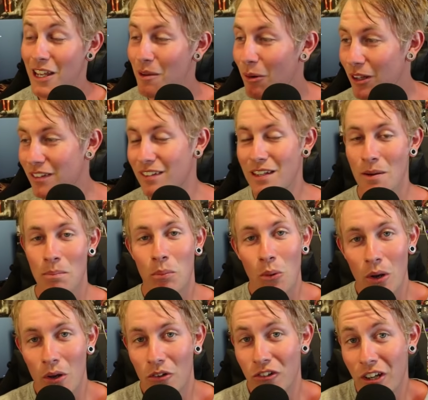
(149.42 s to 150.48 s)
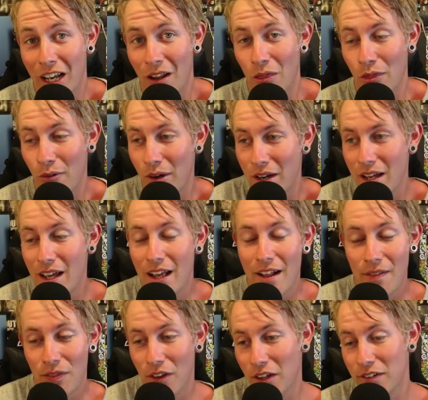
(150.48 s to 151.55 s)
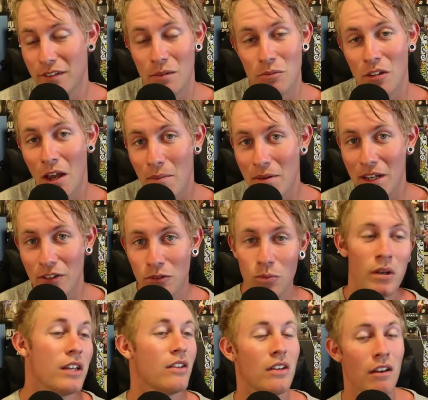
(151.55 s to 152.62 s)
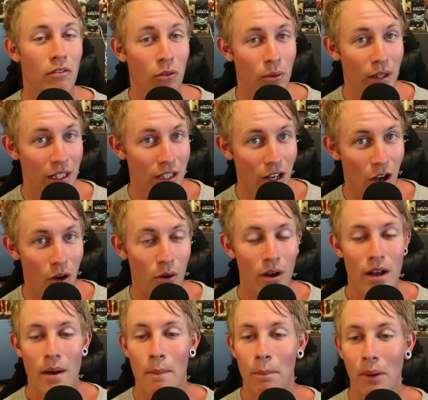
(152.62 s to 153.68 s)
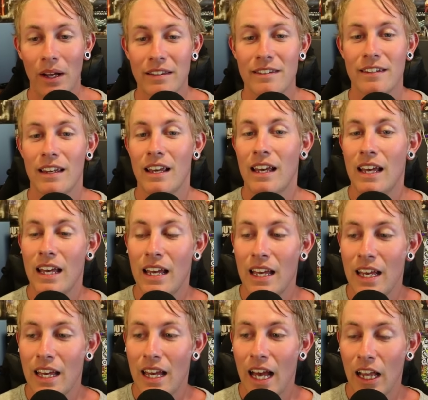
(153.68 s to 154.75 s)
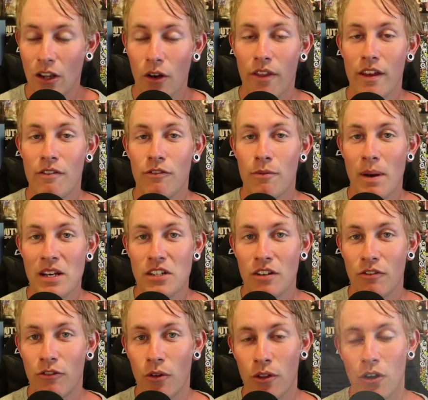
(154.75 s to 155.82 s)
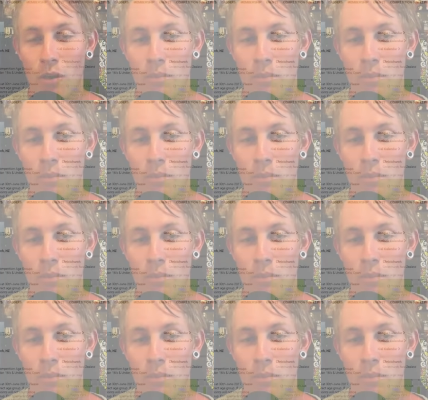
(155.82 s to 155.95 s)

You might see your boy on channel three uh, sometime next week. You never really know, but a lot of the information for the